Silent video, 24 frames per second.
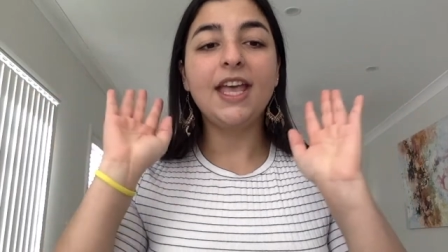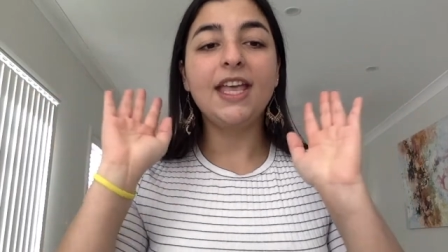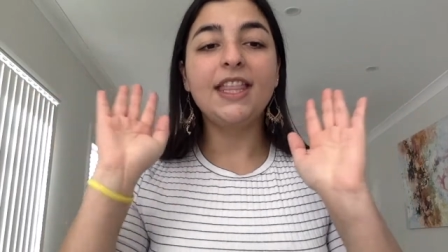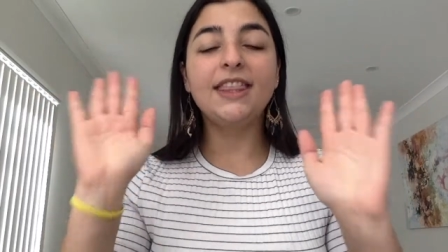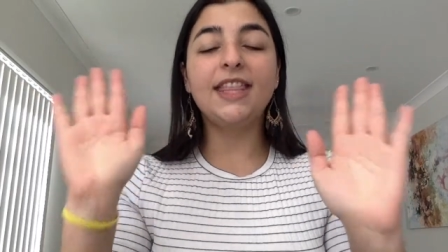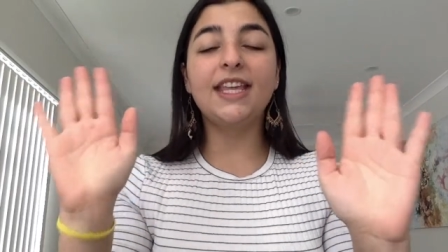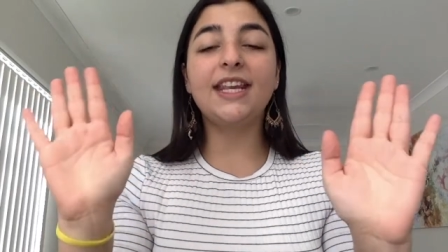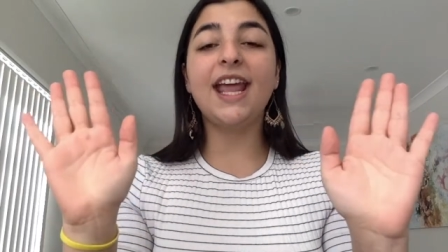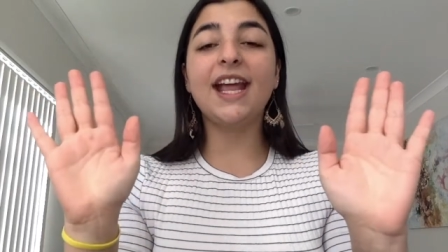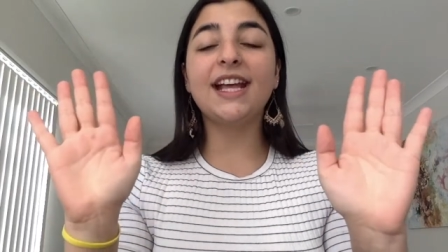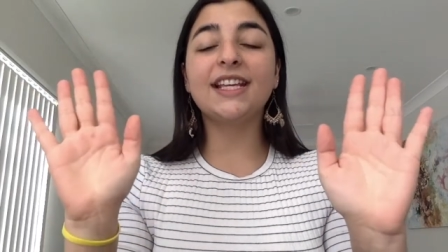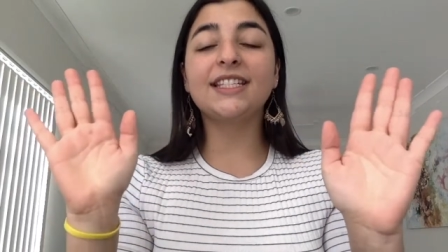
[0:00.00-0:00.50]

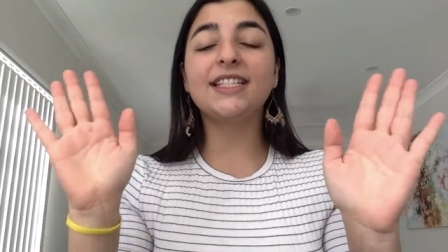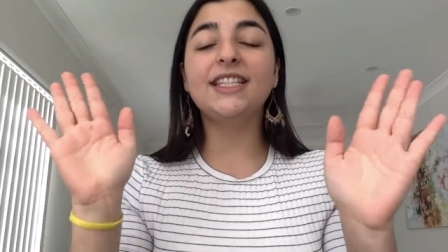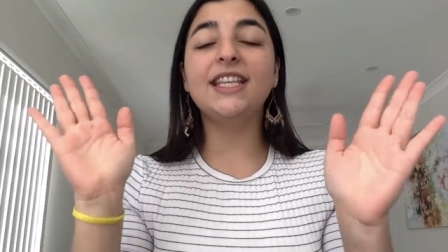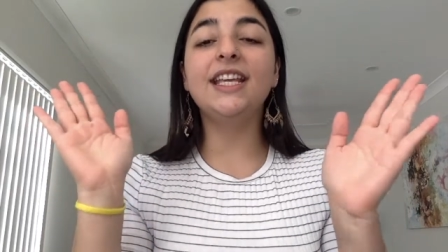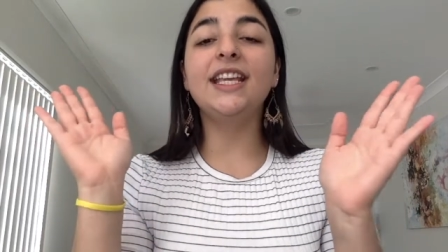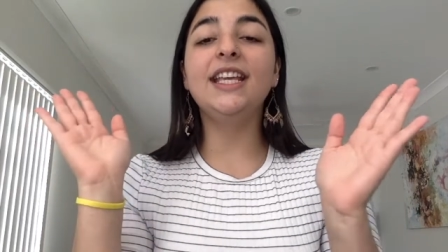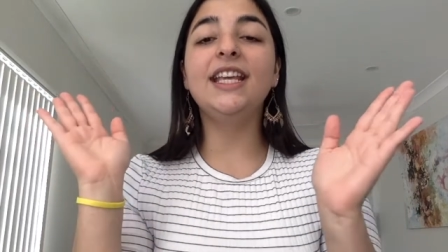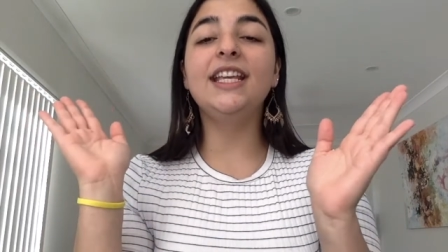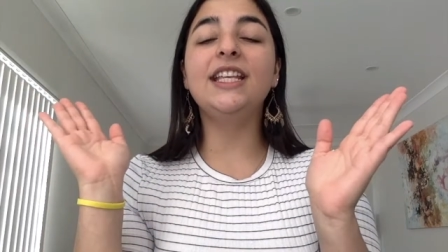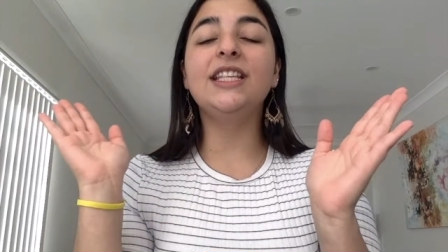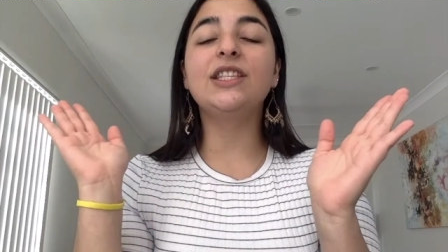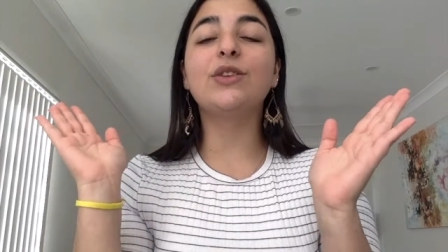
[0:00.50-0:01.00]
The next
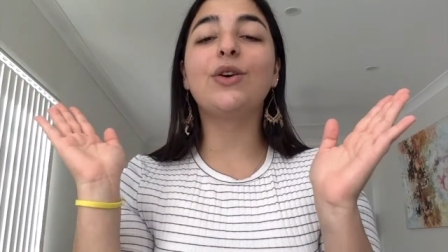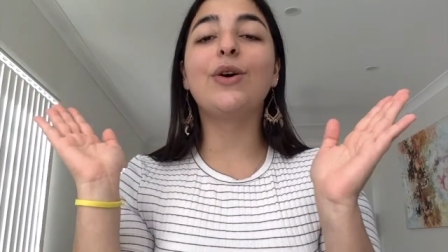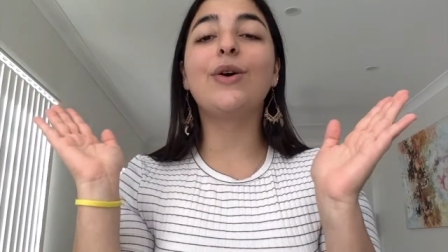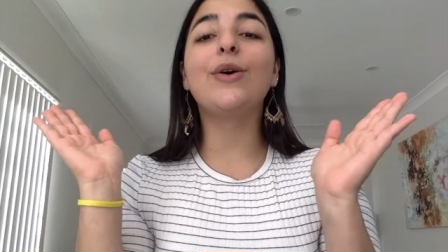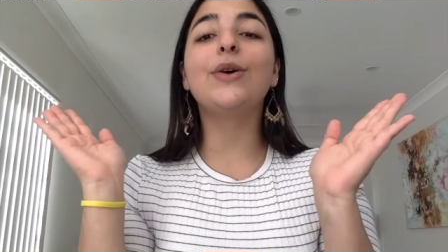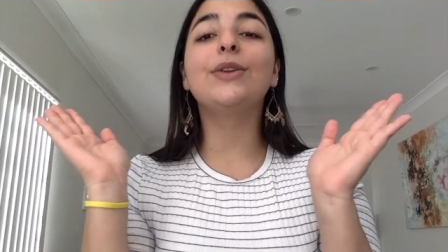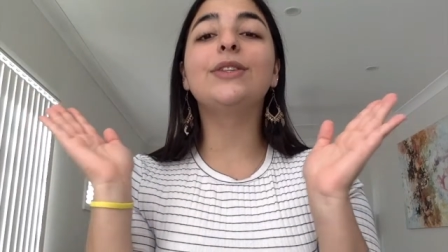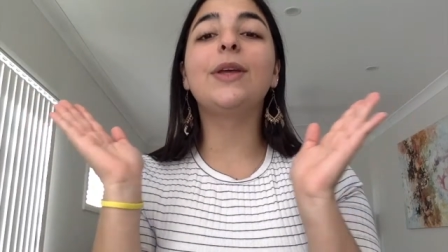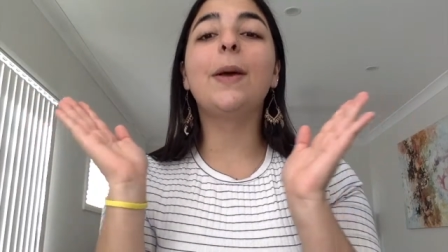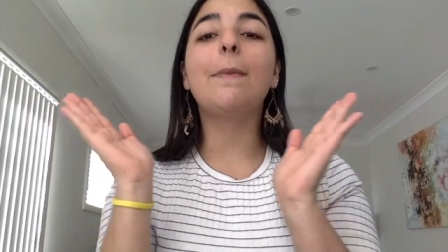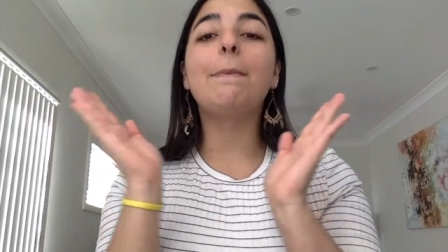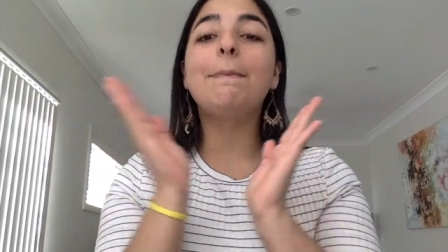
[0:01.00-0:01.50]
thing is
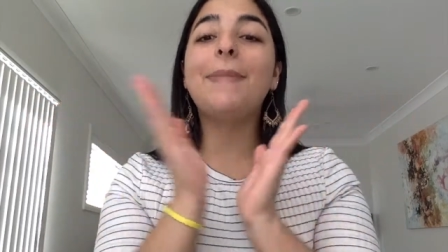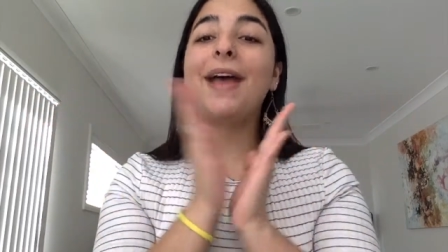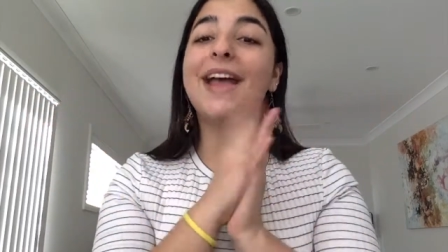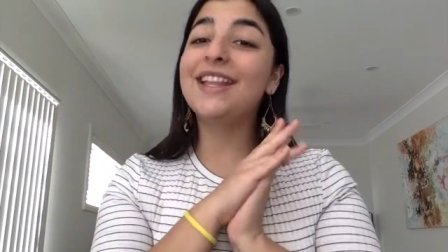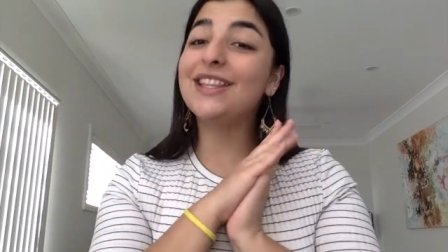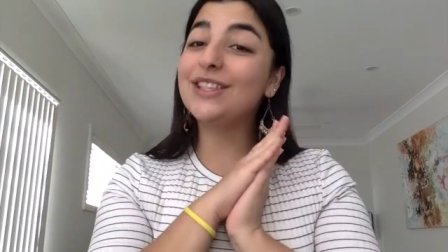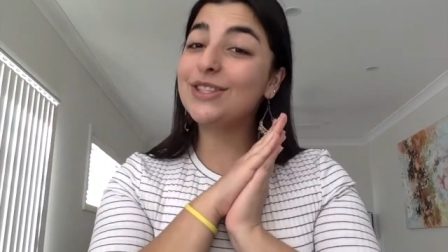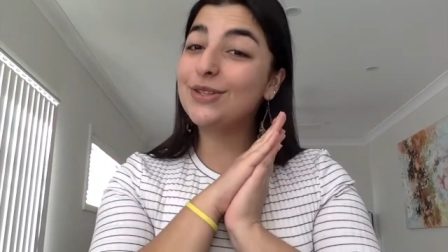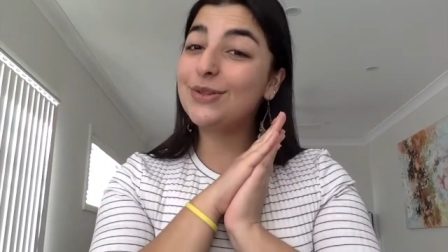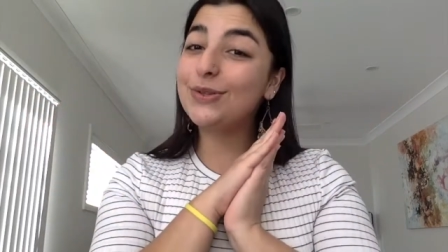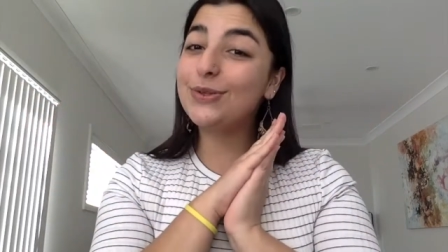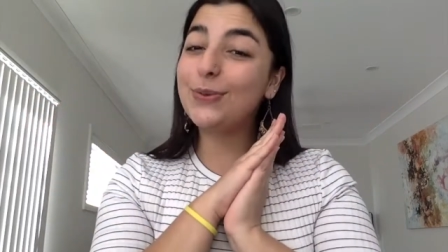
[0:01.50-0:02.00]
called
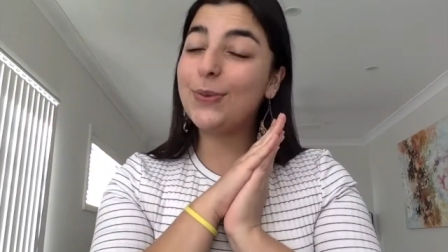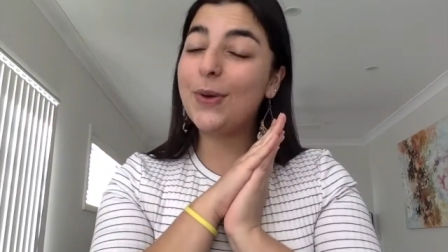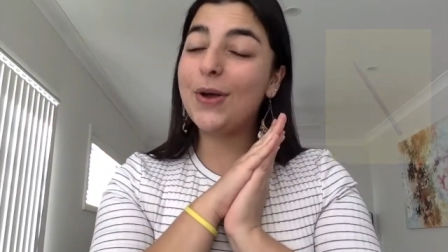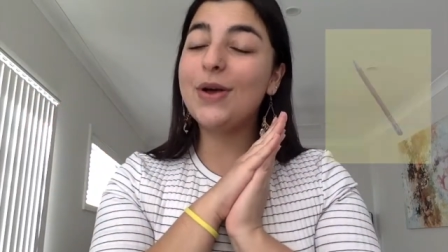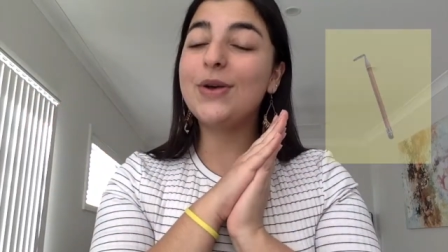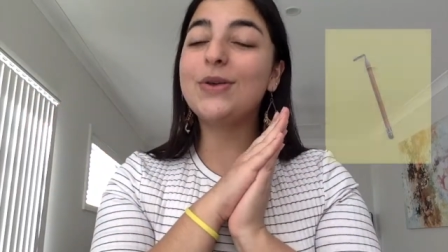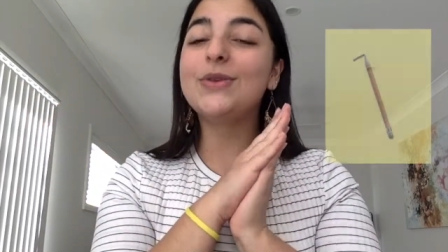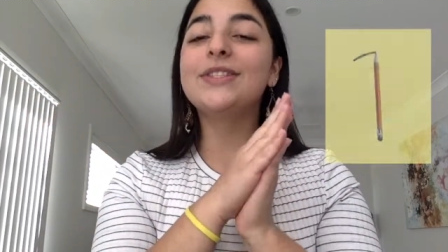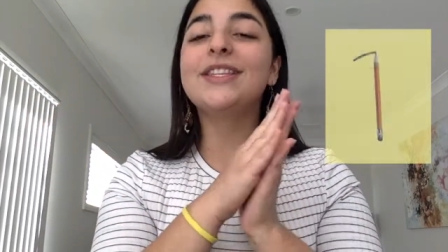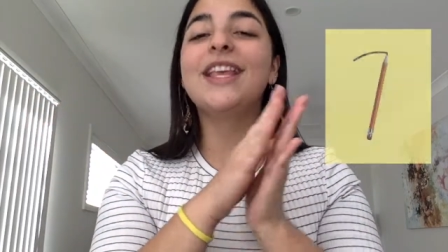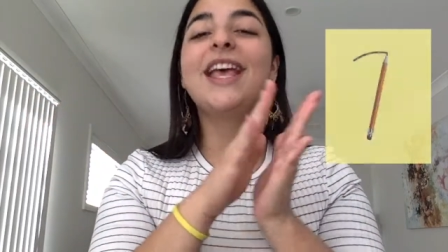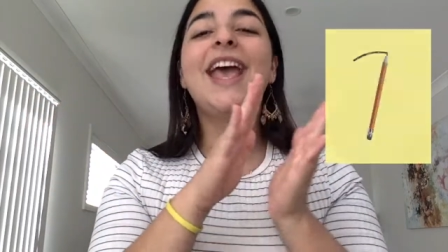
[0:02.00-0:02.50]
pencil
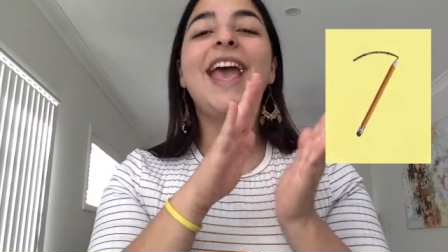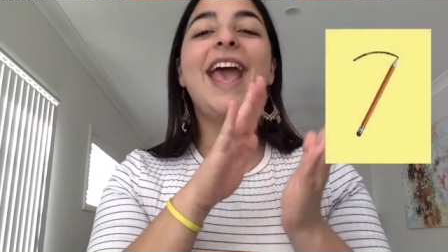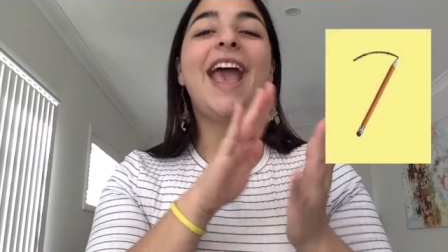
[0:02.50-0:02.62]
twirls